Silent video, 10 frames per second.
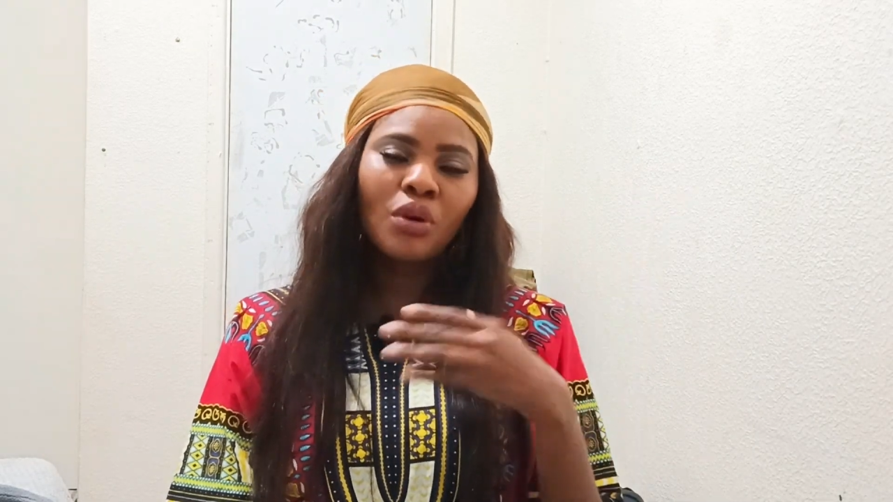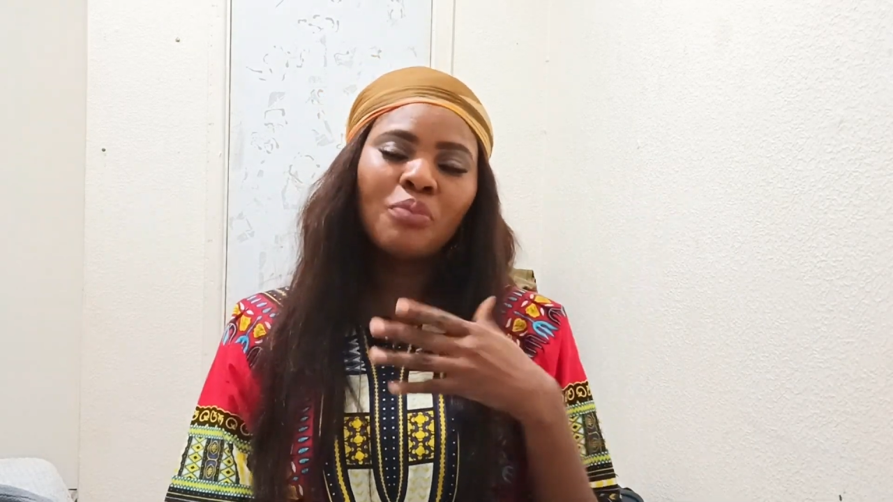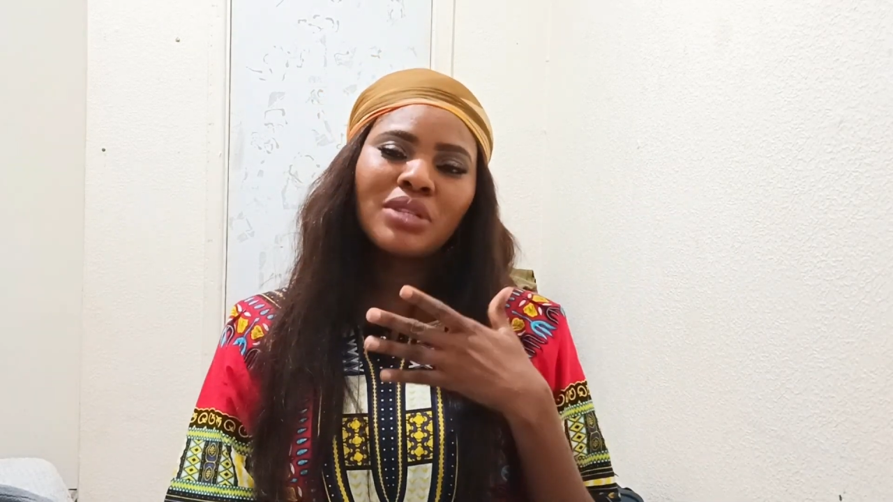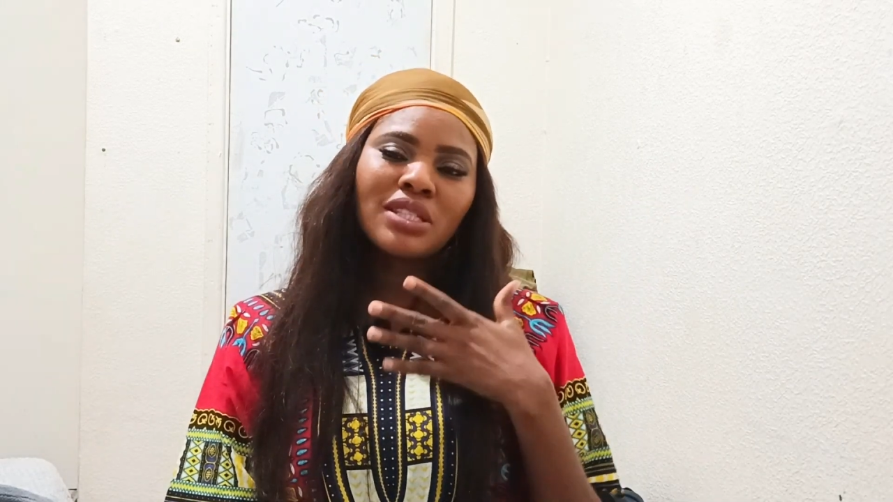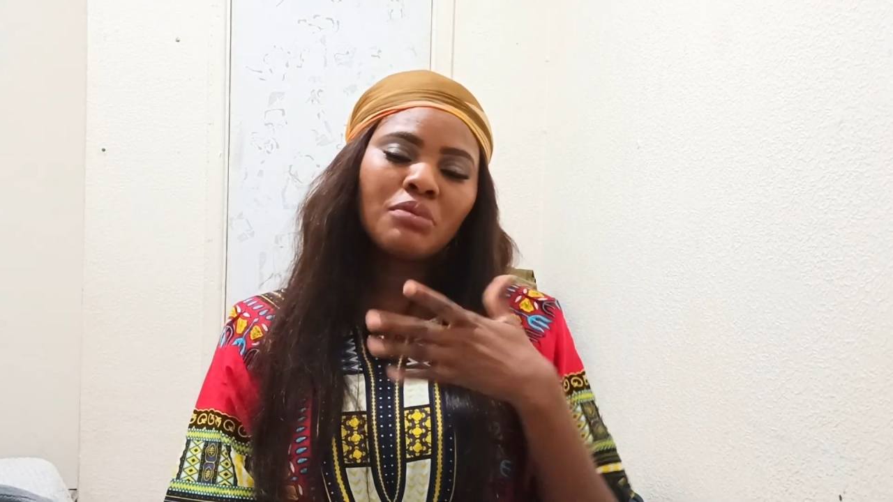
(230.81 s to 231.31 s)

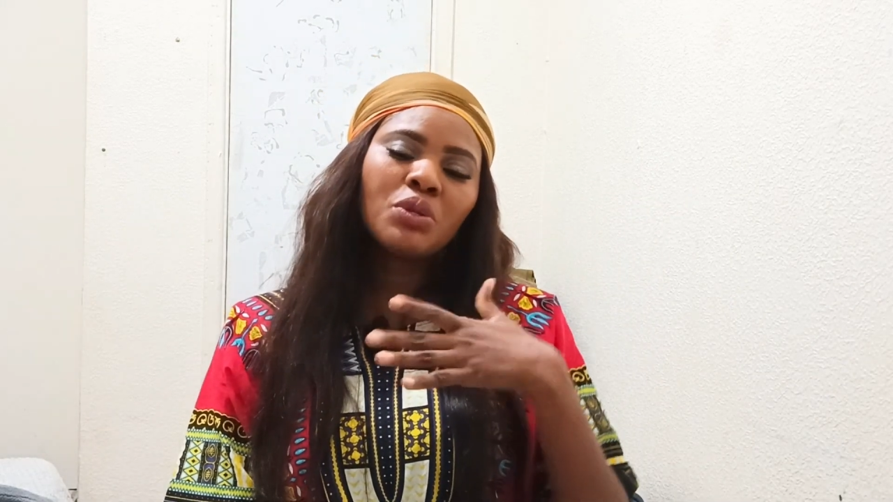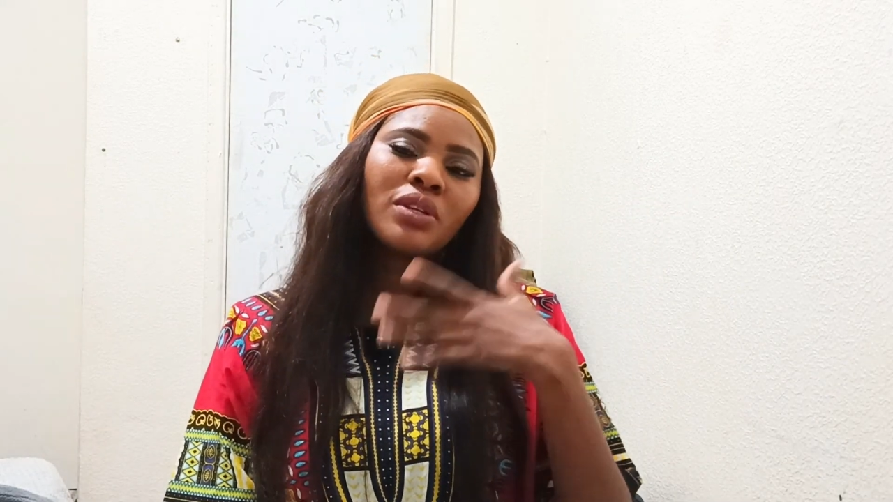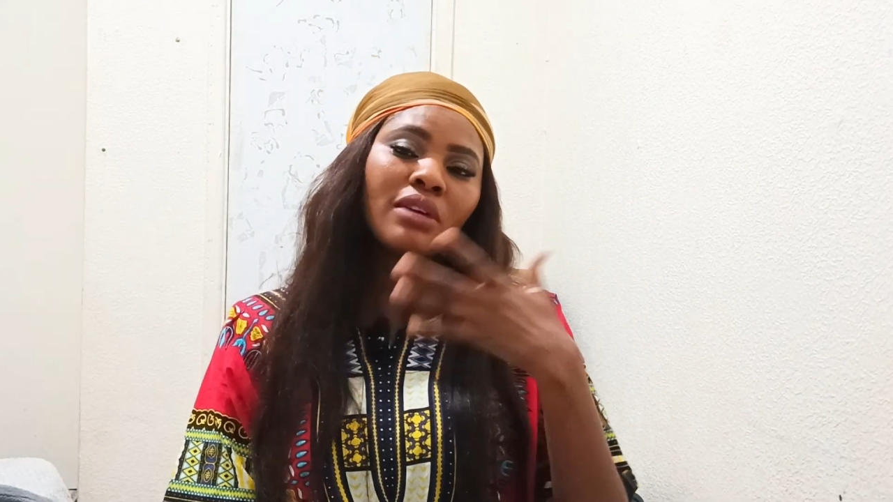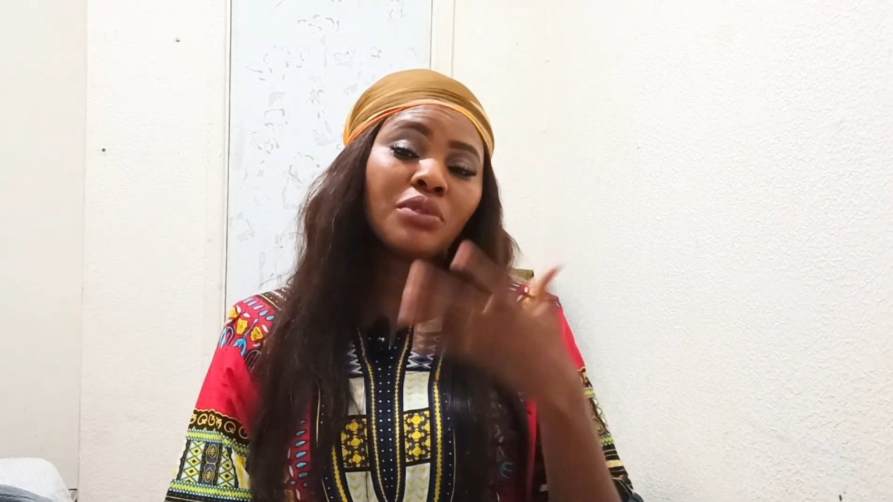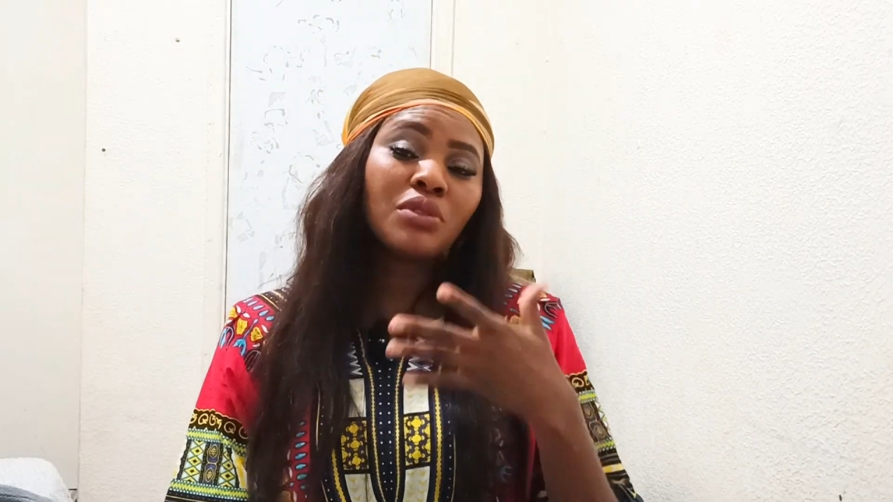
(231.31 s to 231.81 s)
What
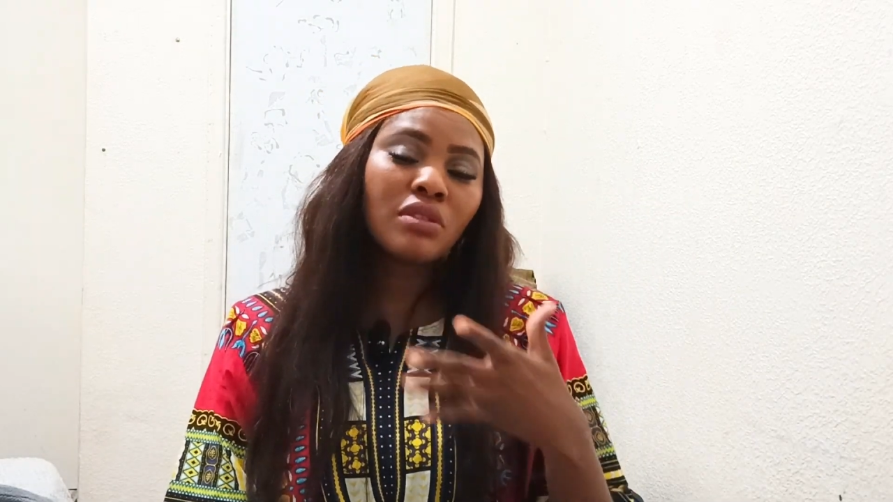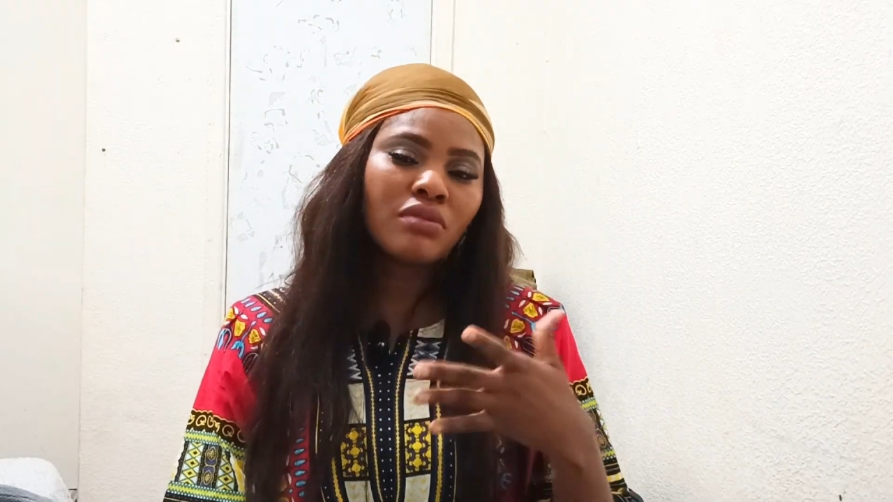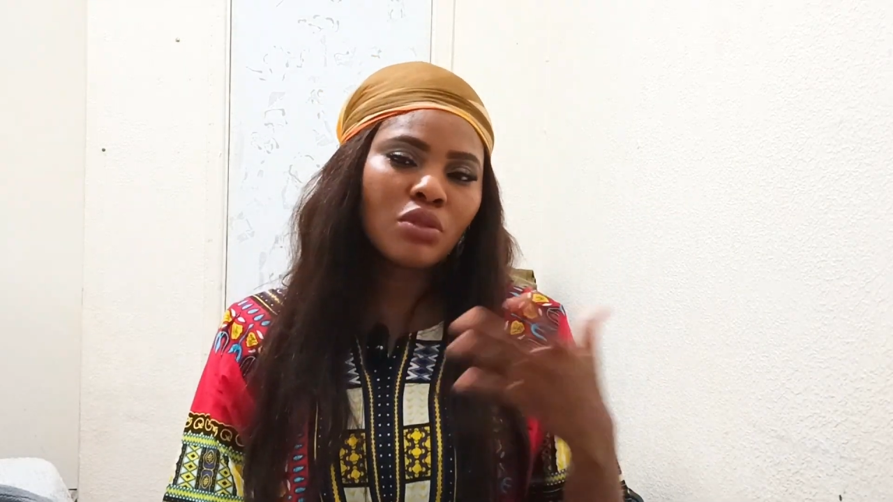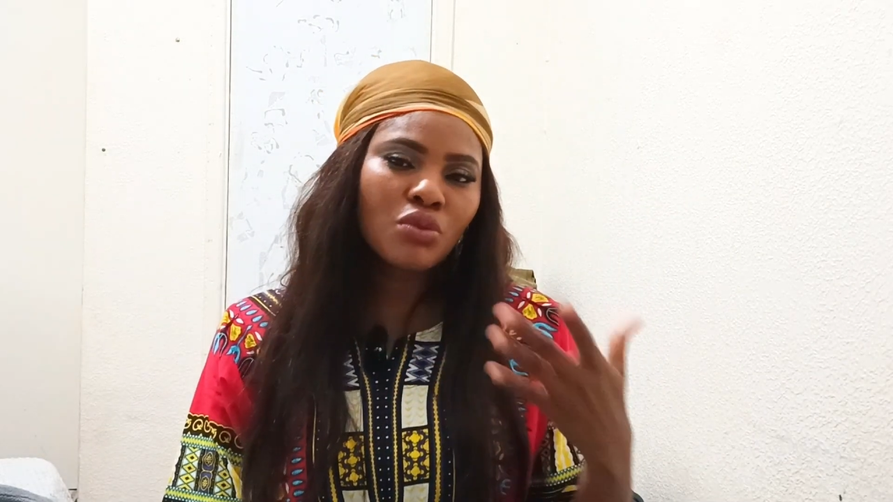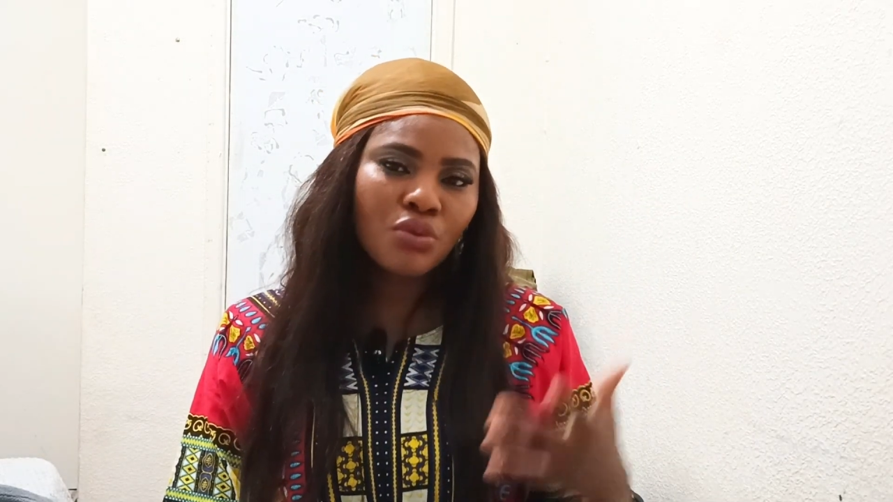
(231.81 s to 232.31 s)
perception have you
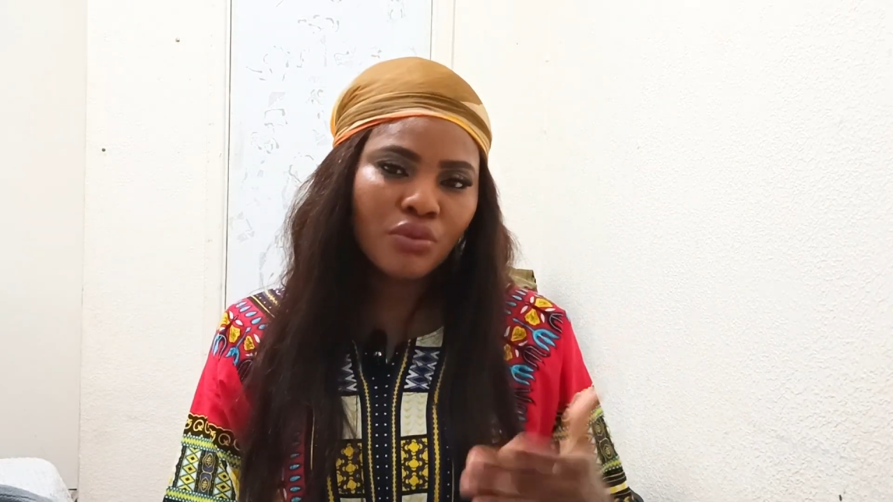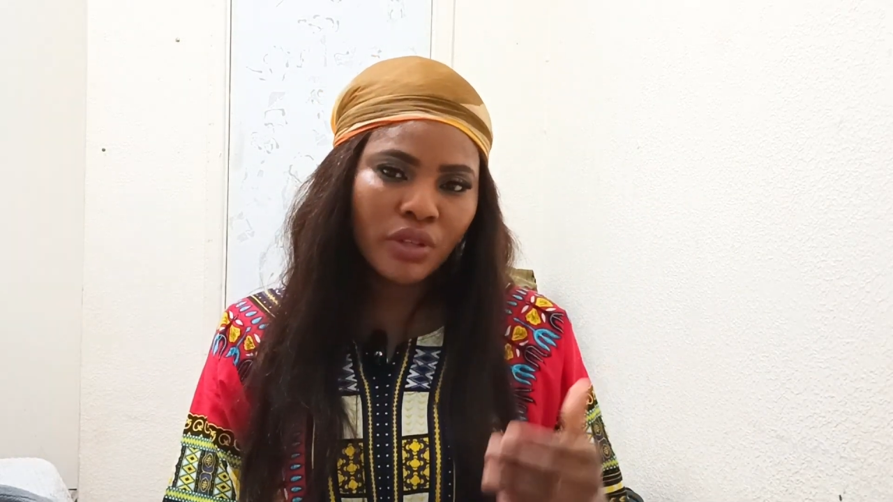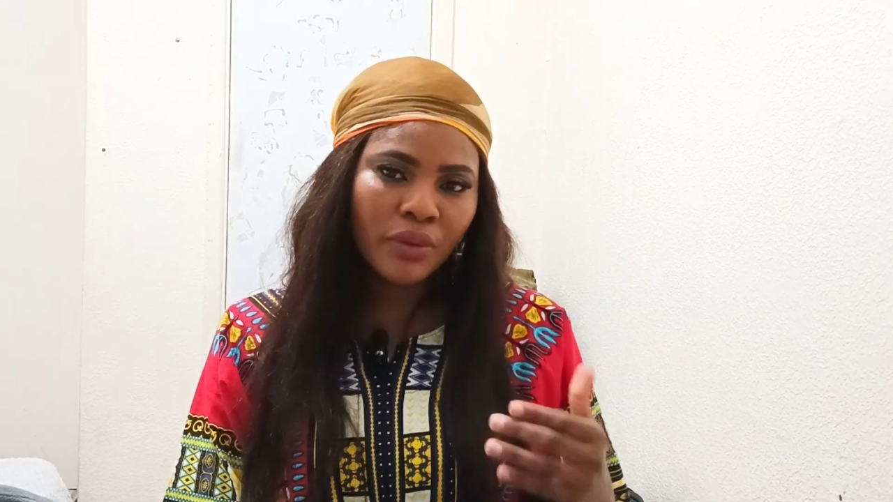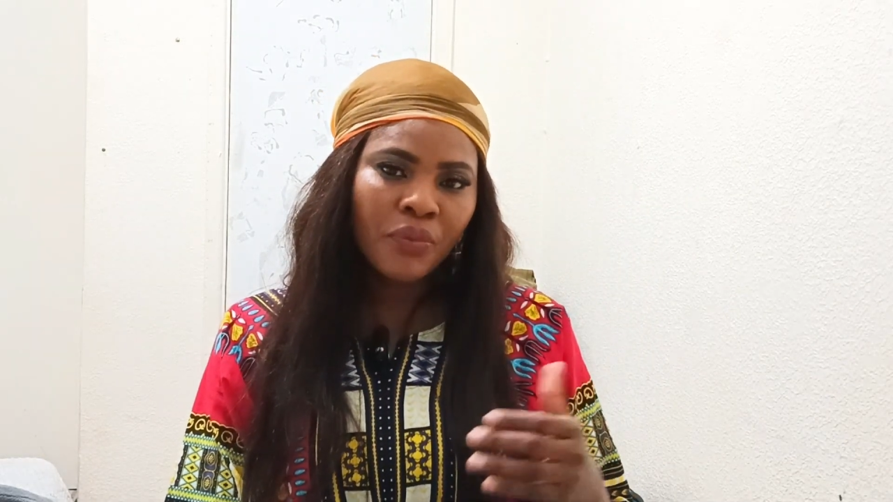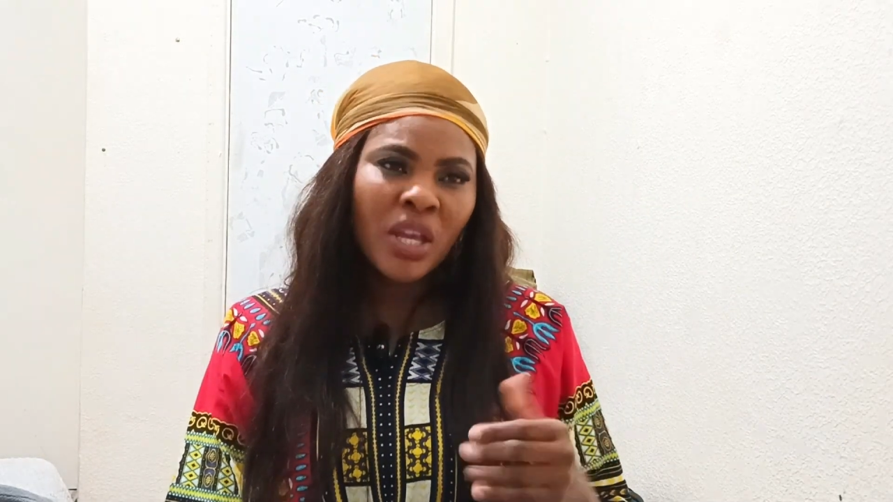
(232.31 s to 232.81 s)
given so
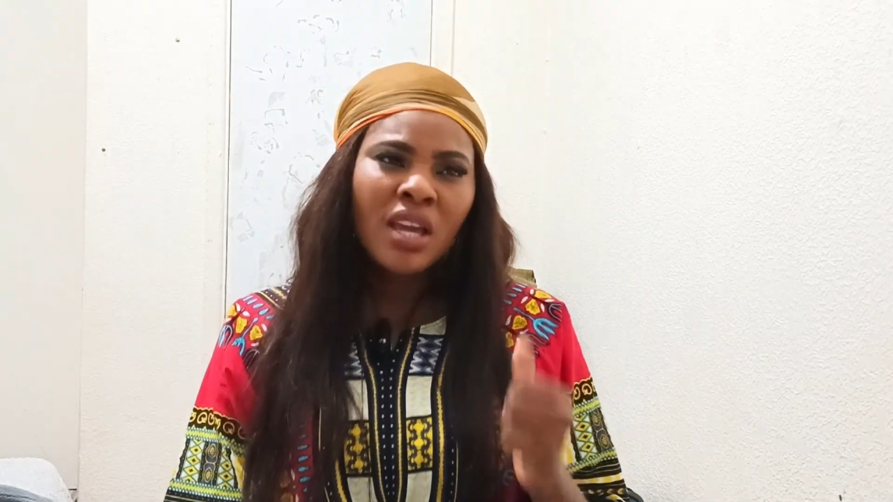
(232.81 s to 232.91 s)
far?